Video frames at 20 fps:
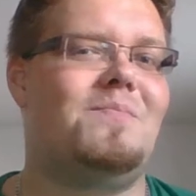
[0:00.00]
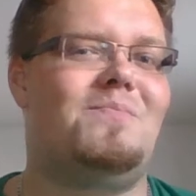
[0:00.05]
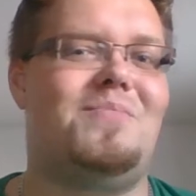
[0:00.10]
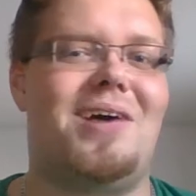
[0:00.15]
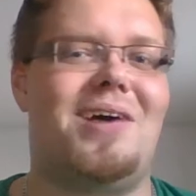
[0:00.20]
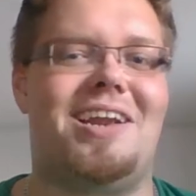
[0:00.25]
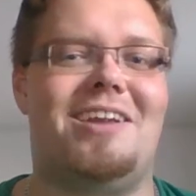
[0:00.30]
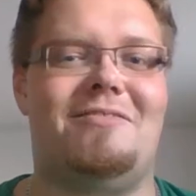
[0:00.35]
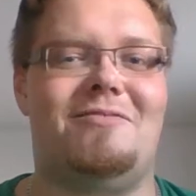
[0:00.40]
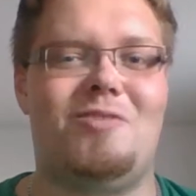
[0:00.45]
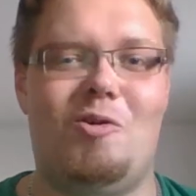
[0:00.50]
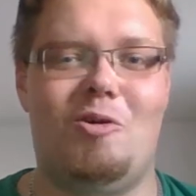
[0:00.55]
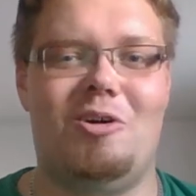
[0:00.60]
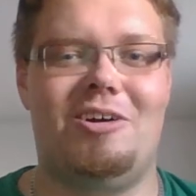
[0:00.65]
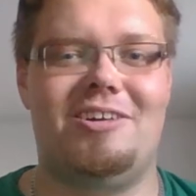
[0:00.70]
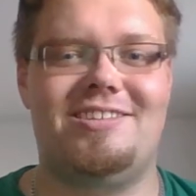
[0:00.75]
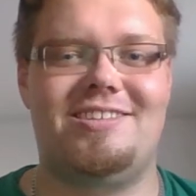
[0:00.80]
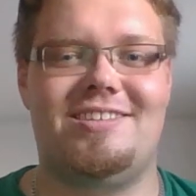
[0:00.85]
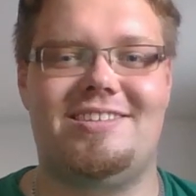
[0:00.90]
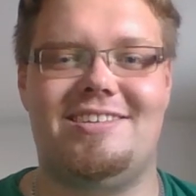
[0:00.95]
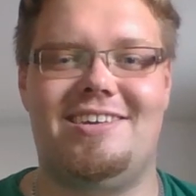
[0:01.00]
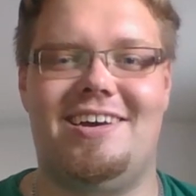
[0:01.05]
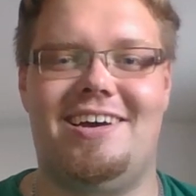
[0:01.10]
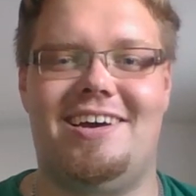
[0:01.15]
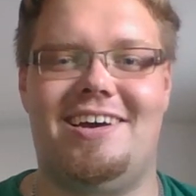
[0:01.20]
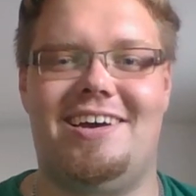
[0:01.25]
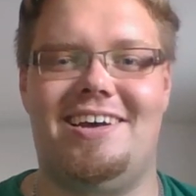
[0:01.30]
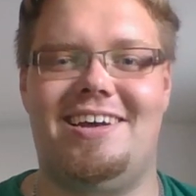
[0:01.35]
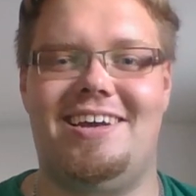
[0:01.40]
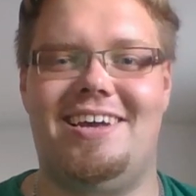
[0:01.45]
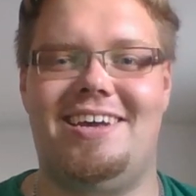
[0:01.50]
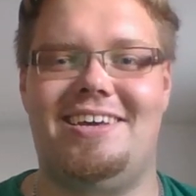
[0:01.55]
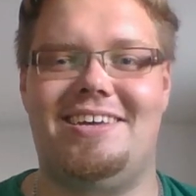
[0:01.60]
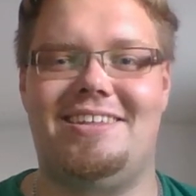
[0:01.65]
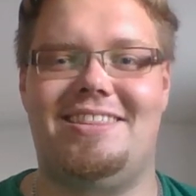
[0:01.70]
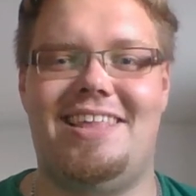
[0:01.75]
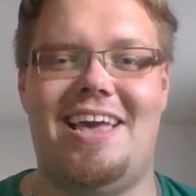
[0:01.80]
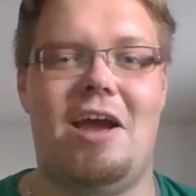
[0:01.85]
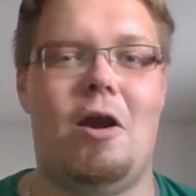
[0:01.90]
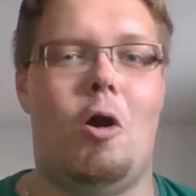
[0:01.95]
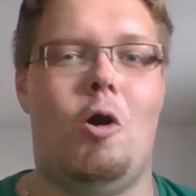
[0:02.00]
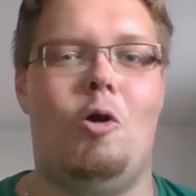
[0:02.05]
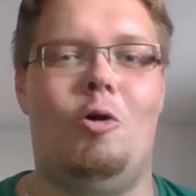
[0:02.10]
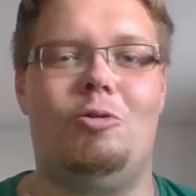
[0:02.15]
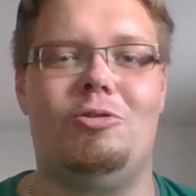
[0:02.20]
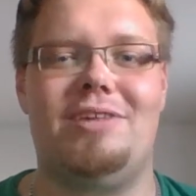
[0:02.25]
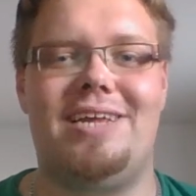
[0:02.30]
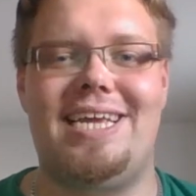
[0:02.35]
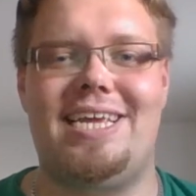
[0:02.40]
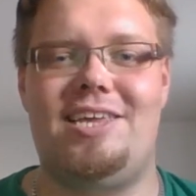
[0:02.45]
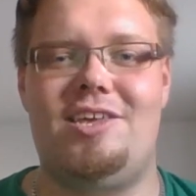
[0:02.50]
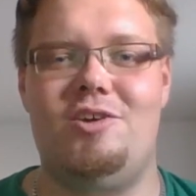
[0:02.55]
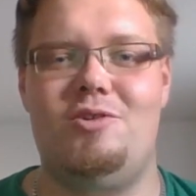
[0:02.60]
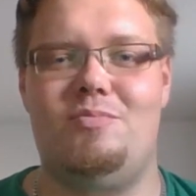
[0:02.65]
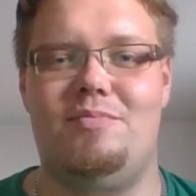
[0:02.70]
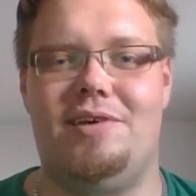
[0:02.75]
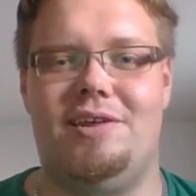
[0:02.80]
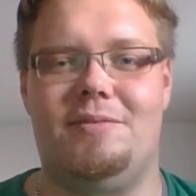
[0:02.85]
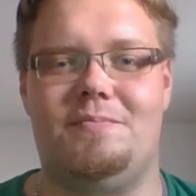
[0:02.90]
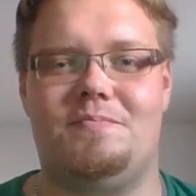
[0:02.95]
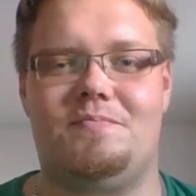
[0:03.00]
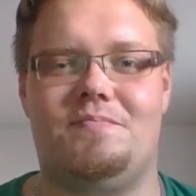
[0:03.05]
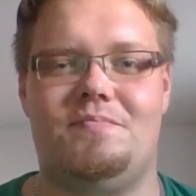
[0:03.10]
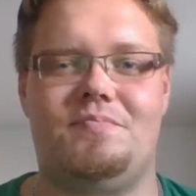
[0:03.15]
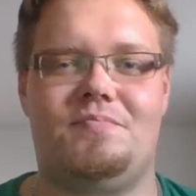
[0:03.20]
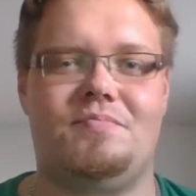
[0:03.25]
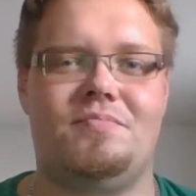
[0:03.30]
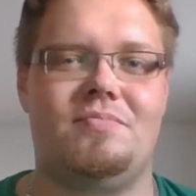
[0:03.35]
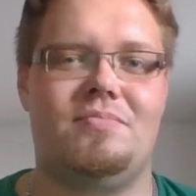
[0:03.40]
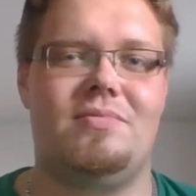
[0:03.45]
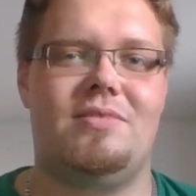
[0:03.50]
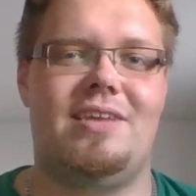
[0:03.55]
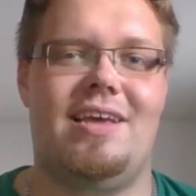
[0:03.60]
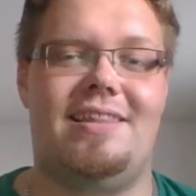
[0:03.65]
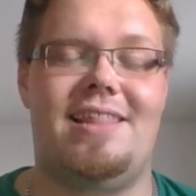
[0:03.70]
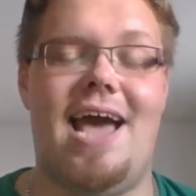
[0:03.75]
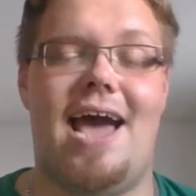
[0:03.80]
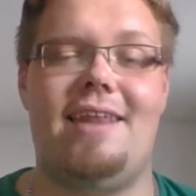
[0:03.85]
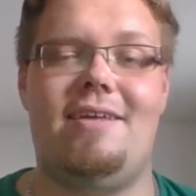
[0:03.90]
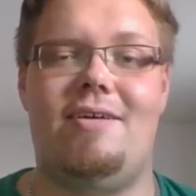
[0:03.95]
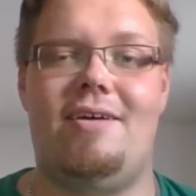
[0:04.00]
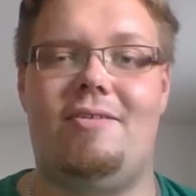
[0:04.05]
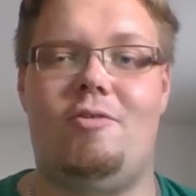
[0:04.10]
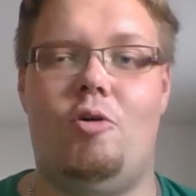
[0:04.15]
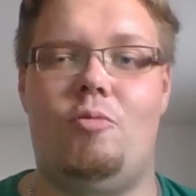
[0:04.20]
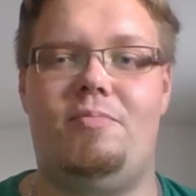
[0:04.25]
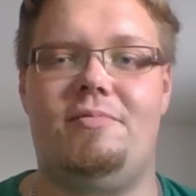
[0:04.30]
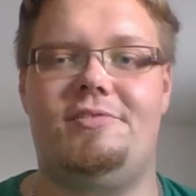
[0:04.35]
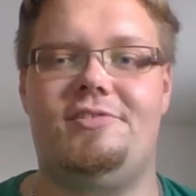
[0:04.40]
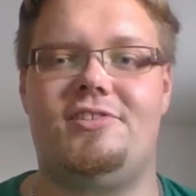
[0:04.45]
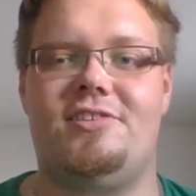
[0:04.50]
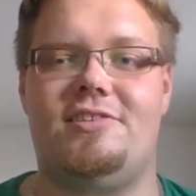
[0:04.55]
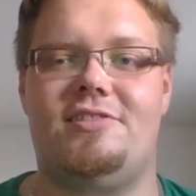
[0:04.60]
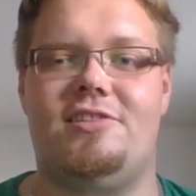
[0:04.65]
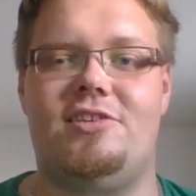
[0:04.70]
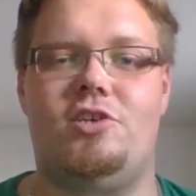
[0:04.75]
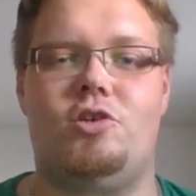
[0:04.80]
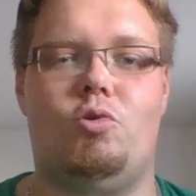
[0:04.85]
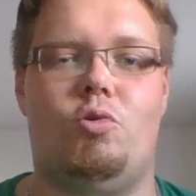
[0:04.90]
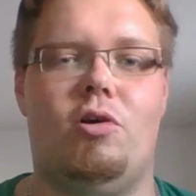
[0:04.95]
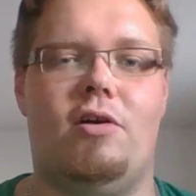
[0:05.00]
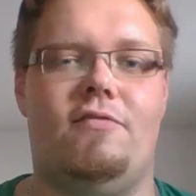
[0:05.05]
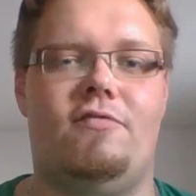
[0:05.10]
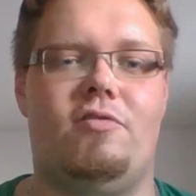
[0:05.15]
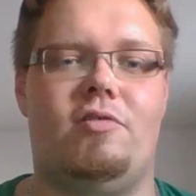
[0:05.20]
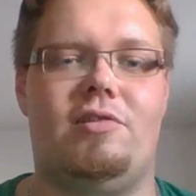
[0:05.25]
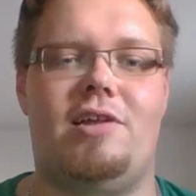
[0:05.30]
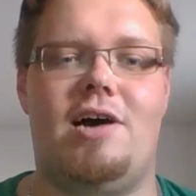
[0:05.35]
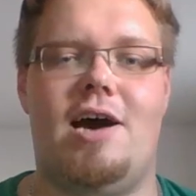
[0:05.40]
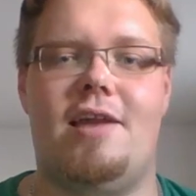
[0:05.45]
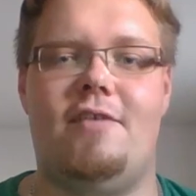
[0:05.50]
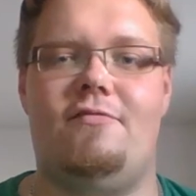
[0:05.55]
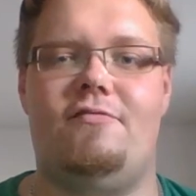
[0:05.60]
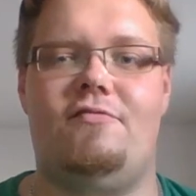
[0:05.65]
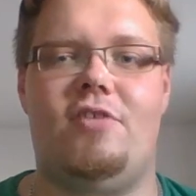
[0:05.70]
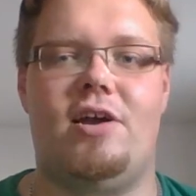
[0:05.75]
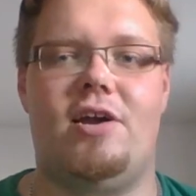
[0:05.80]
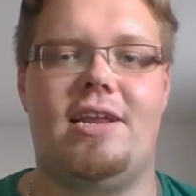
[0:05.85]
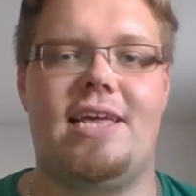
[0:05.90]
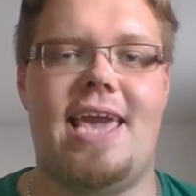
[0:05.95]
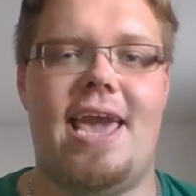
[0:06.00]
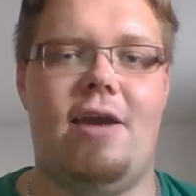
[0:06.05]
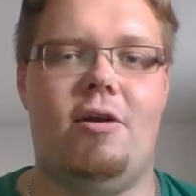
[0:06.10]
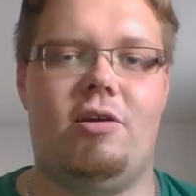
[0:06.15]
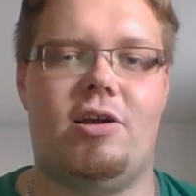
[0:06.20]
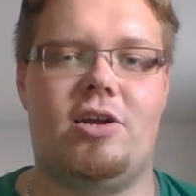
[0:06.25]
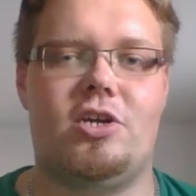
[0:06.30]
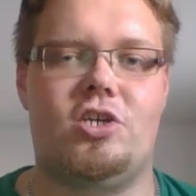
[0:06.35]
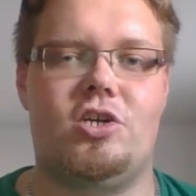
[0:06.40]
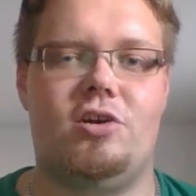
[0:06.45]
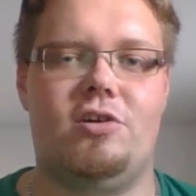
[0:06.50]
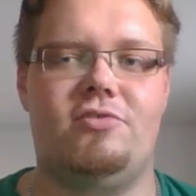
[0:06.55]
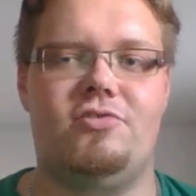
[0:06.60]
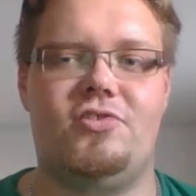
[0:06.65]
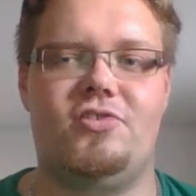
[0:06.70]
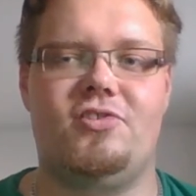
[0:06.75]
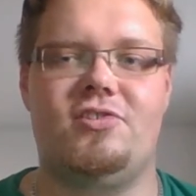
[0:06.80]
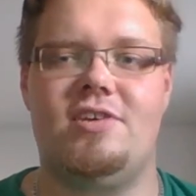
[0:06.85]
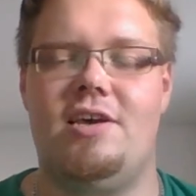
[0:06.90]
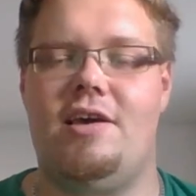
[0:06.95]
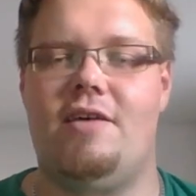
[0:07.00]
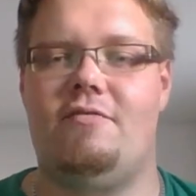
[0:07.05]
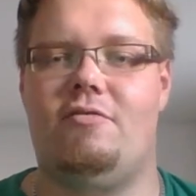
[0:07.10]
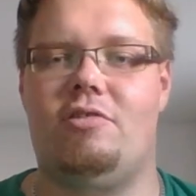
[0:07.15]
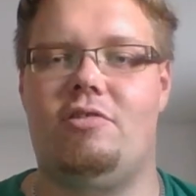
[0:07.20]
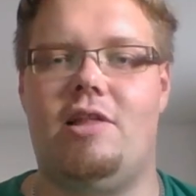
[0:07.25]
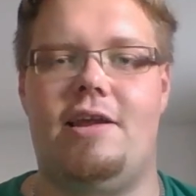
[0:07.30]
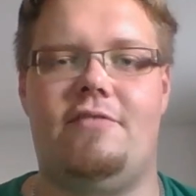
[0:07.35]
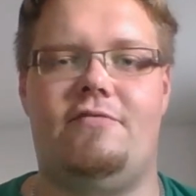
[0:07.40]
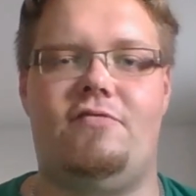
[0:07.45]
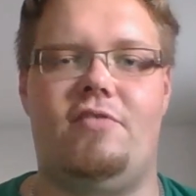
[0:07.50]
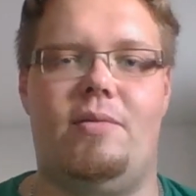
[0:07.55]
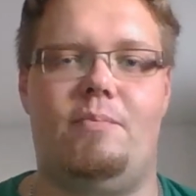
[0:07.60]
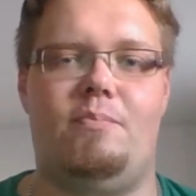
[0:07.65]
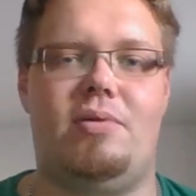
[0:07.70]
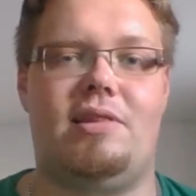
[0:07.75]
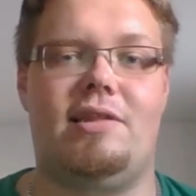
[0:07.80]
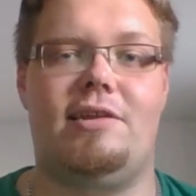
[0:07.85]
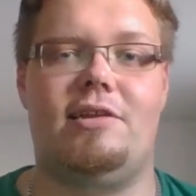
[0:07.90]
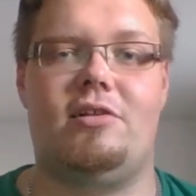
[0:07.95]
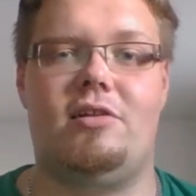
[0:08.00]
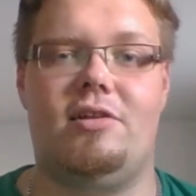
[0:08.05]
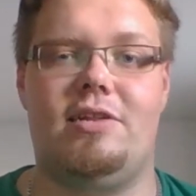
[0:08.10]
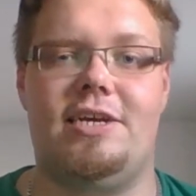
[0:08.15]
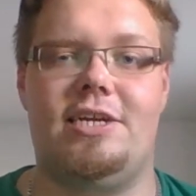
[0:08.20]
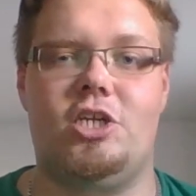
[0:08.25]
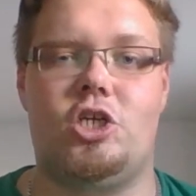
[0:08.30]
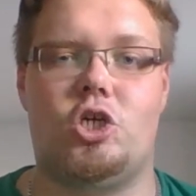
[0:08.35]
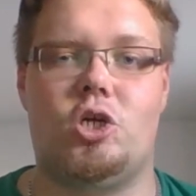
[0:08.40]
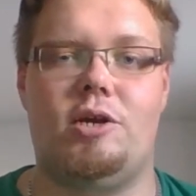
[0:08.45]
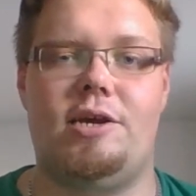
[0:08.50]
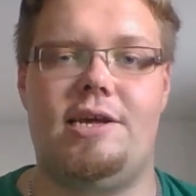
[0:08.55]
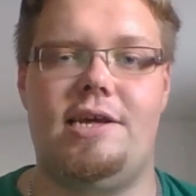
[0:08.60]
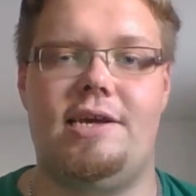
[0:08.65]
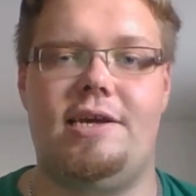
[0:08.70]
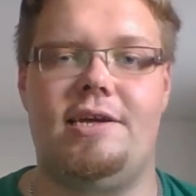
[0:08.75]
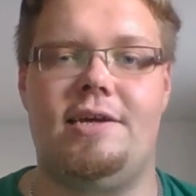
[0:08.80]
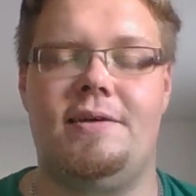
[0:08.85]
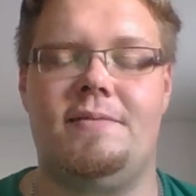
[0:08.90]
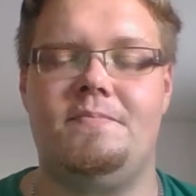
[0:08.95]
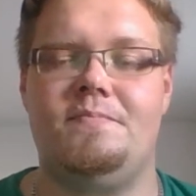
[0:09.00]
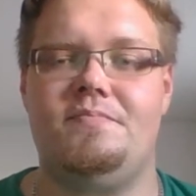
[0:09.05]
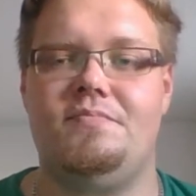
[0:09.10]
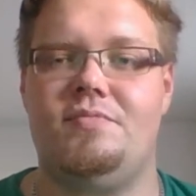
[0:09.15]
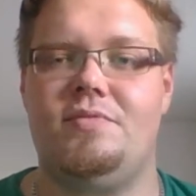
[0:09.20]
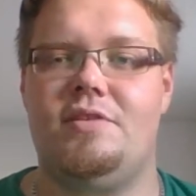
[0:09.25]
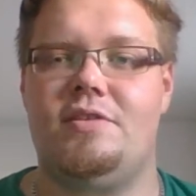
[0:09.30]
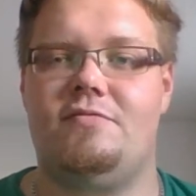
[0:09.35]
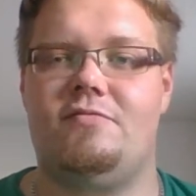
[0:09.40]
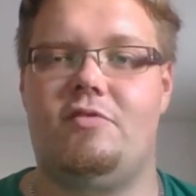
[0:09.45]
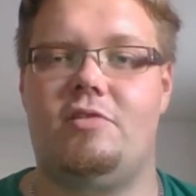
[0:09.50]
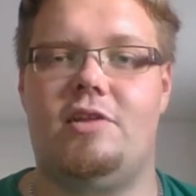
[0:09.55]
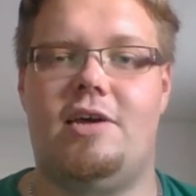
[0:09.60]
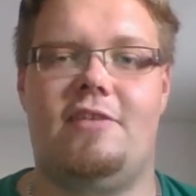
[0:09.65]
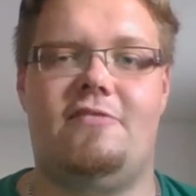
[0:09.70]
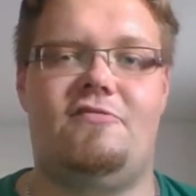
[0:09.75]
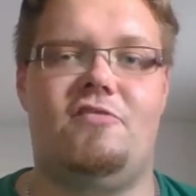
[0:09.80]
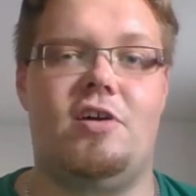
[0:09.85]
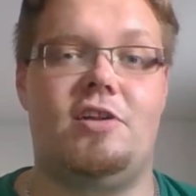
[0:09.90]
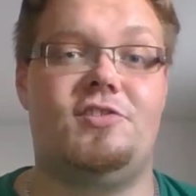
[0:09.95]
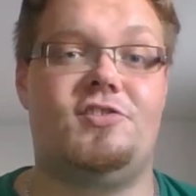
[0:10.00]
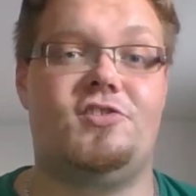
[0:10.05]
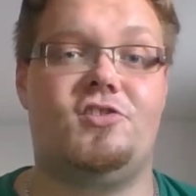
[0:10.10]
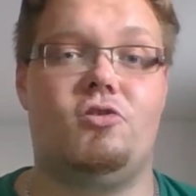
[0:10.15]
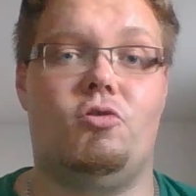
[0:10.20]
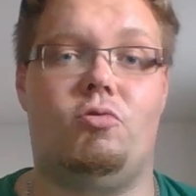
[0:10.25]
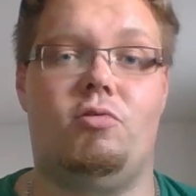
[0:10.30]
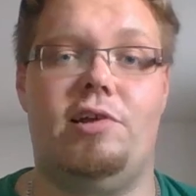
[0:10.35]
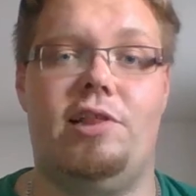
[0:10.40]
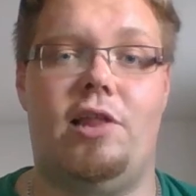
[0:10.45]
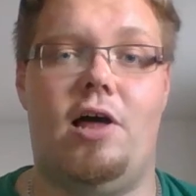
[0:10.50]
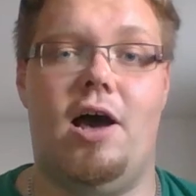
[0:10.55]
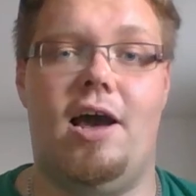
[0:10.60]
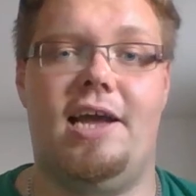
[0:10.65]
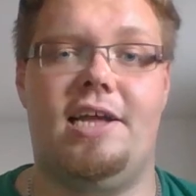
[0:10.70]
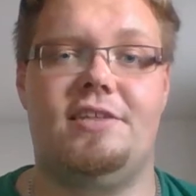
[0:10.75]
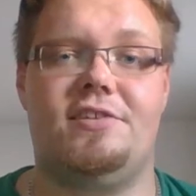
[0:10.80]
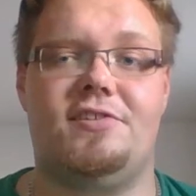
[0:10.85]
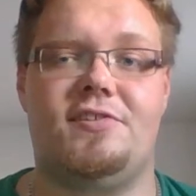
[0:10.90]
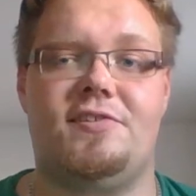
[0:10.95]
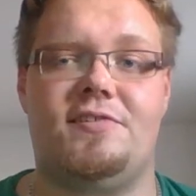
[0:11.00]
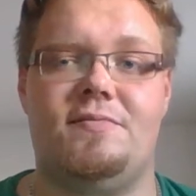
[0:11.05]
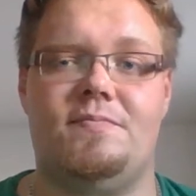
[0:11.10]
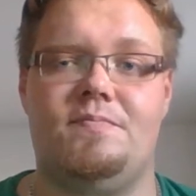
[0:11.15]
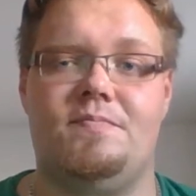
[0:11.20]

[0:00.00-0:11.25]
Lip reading: But of course, they are only human. And that opens the door for a lot of fun characters, for a lot of fun political intrigue, for a lot of fun storylines.